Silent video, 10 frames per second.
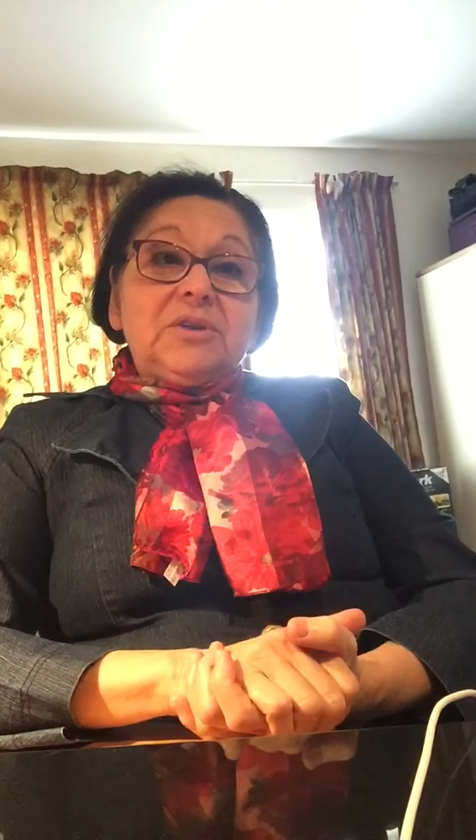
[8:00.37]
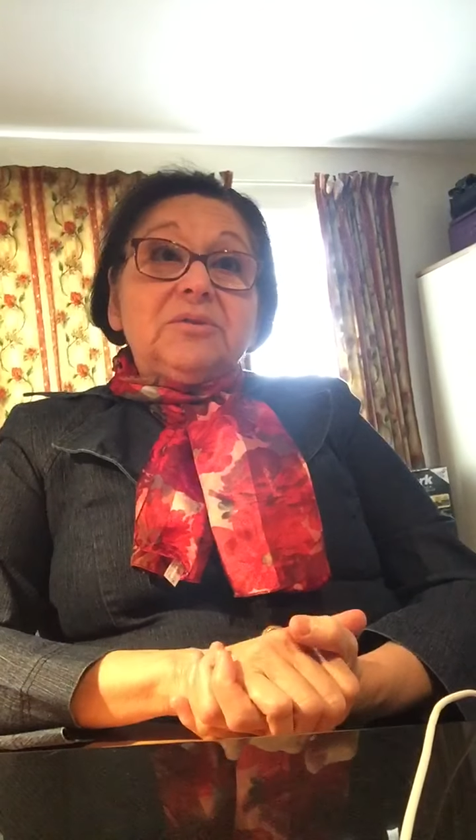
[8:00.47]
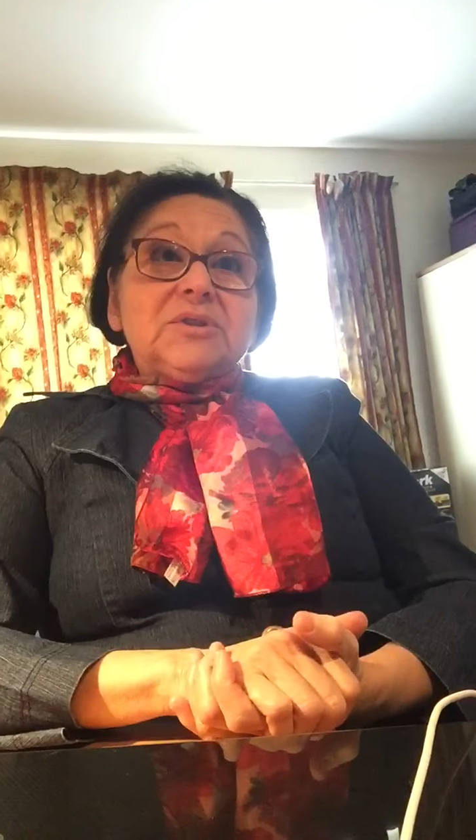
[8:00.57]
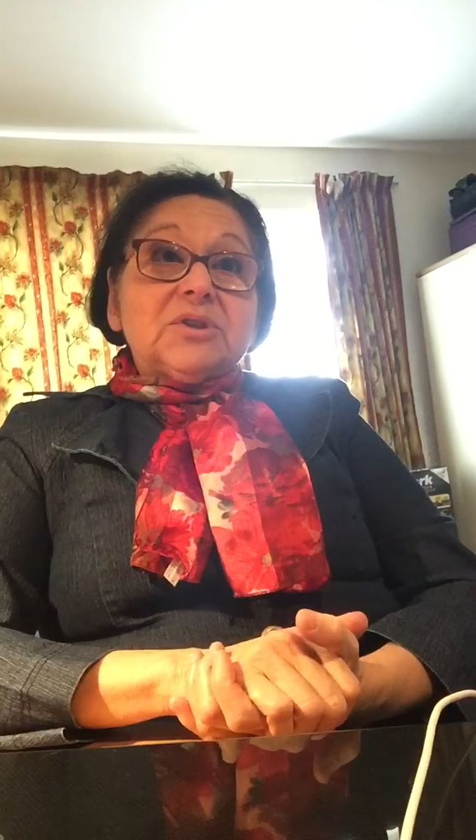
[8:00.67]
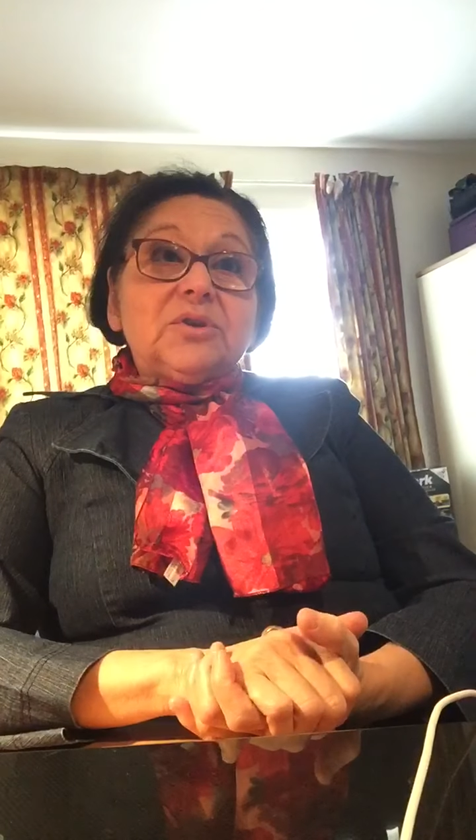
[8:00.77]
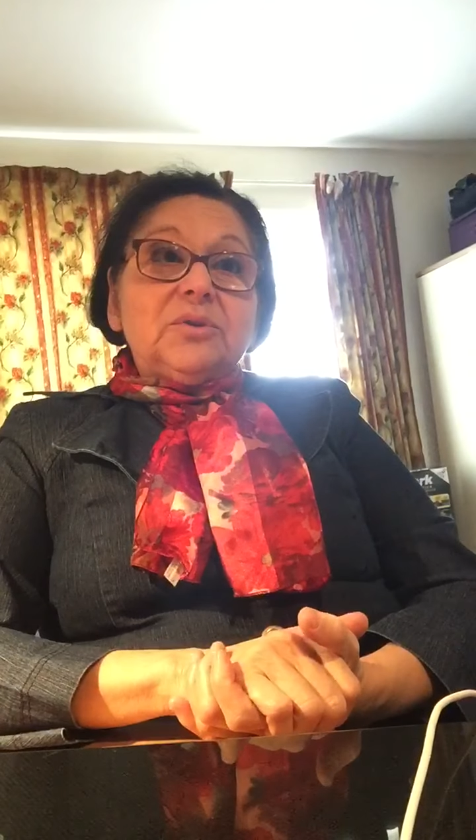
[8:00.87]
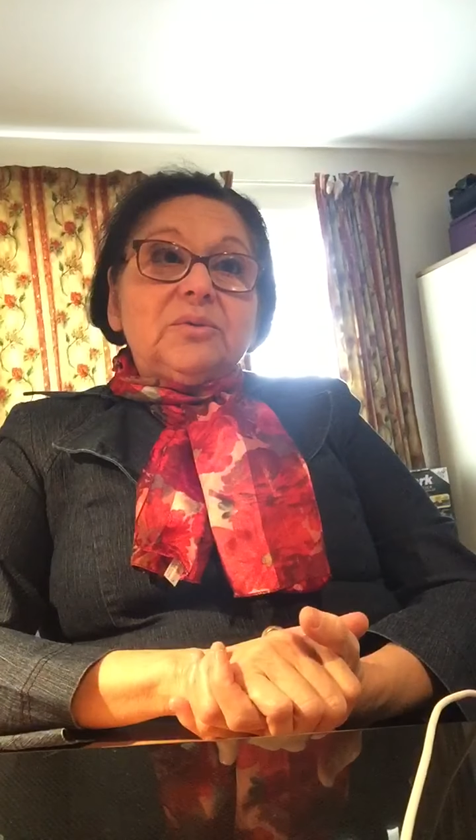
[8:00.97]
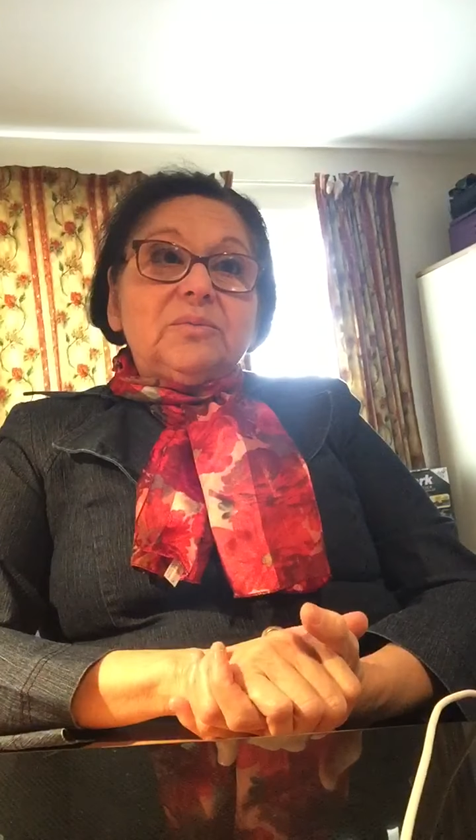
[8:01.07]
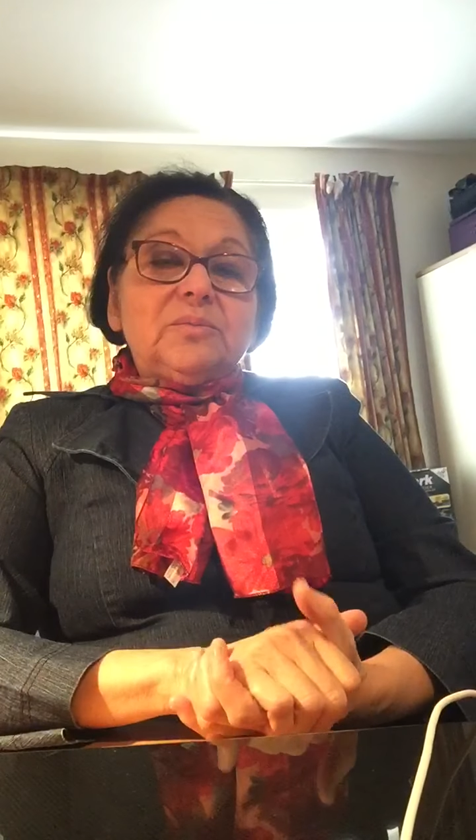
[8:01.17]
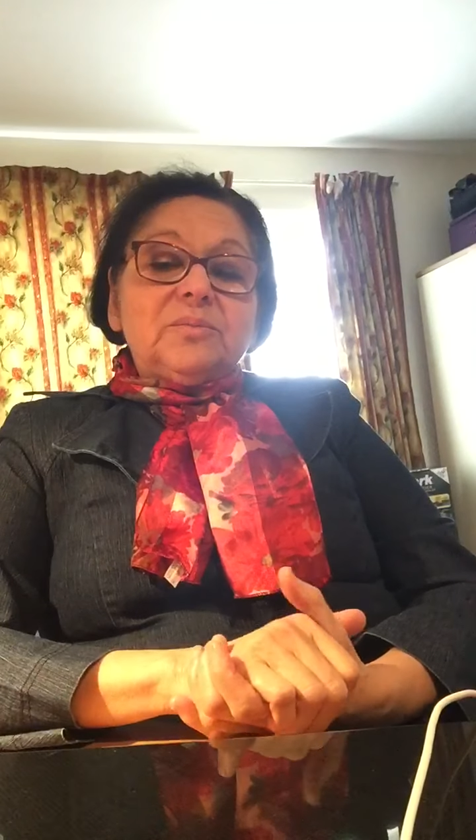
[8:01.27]
is a cure
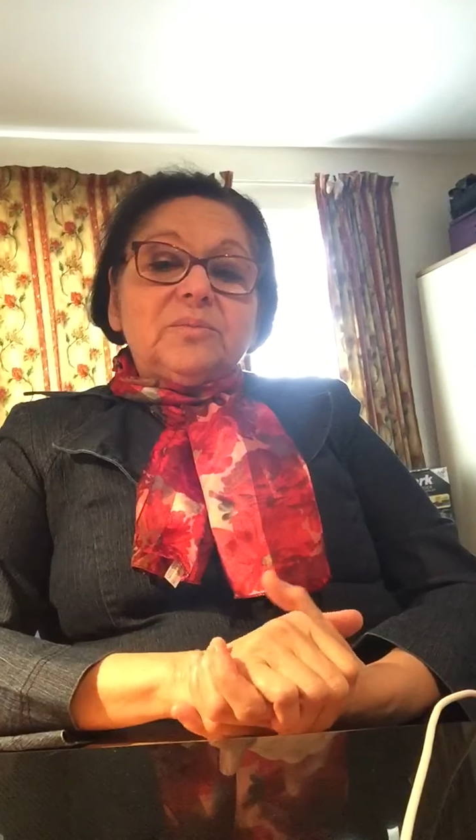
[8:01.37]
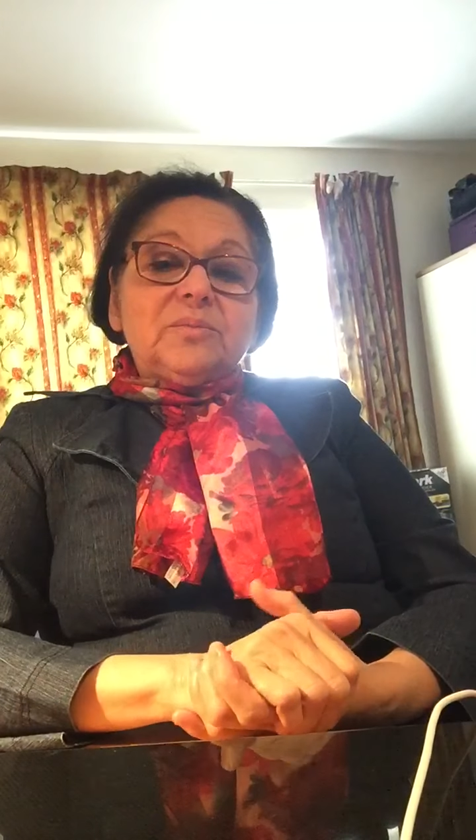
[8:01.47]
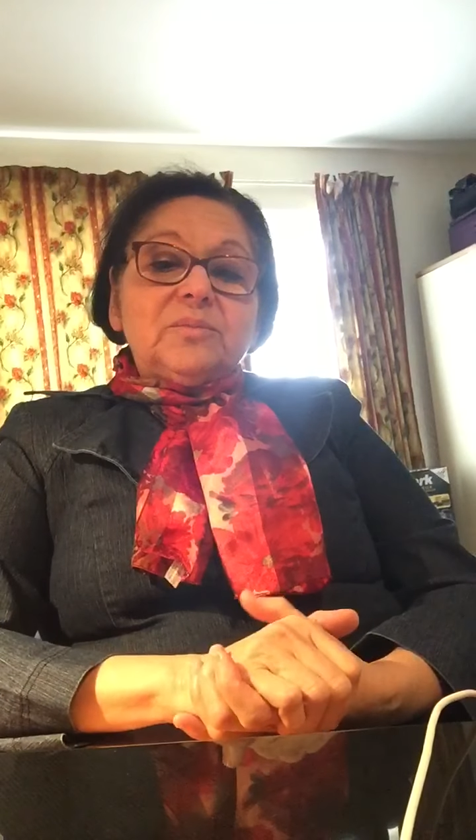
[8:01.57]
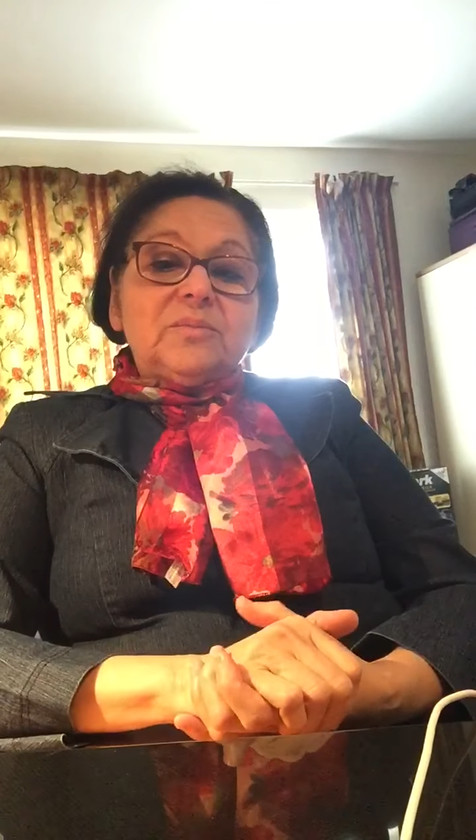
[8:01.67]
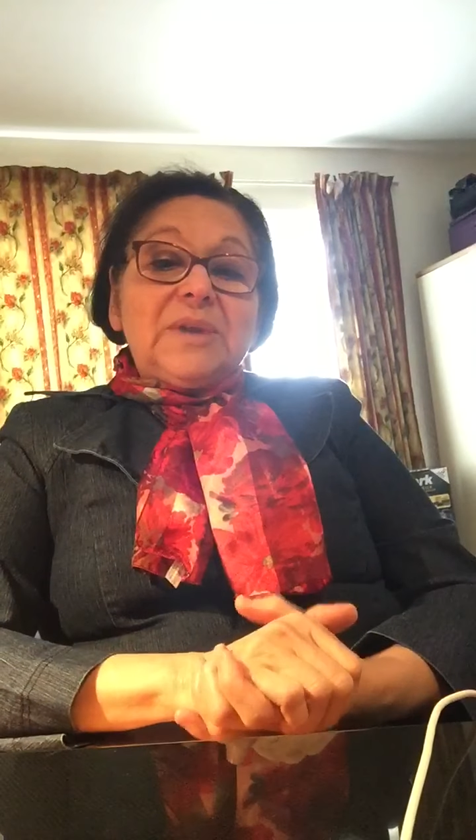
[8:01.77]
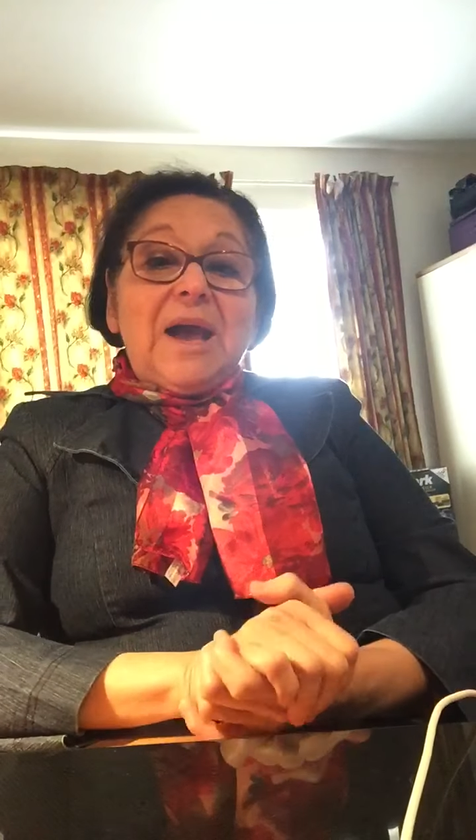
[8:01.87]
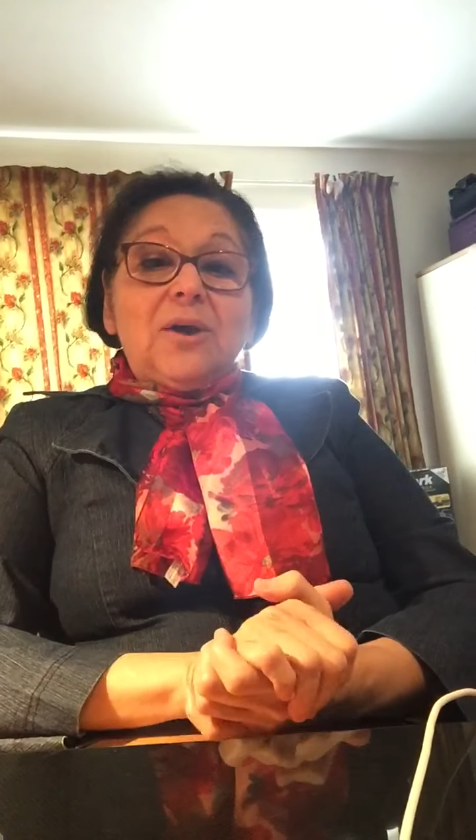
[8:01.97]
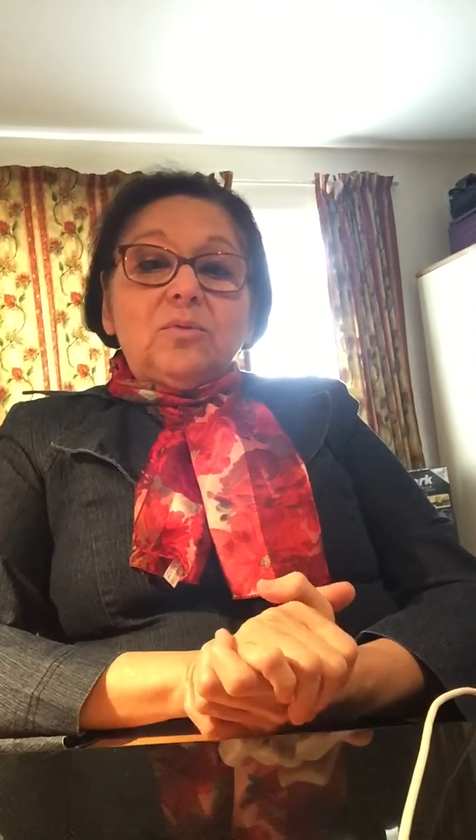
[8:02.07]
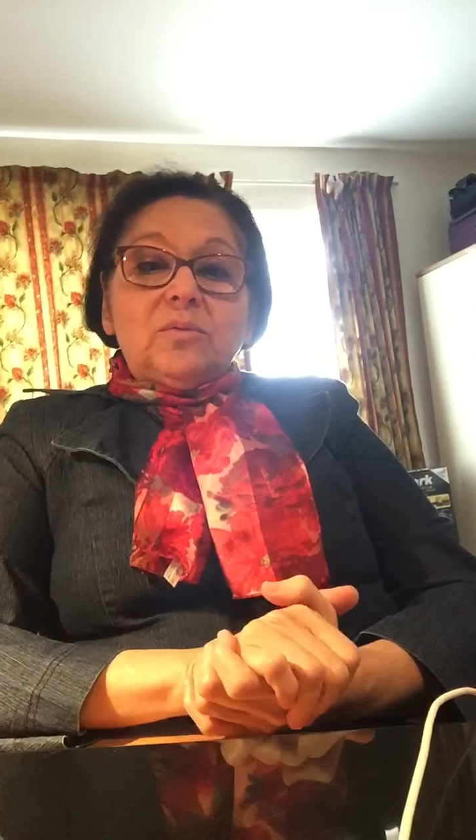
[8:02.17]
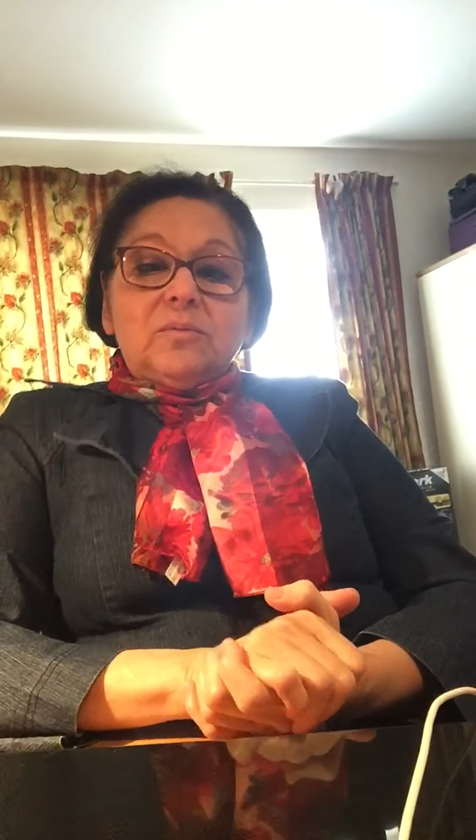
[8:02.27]
now,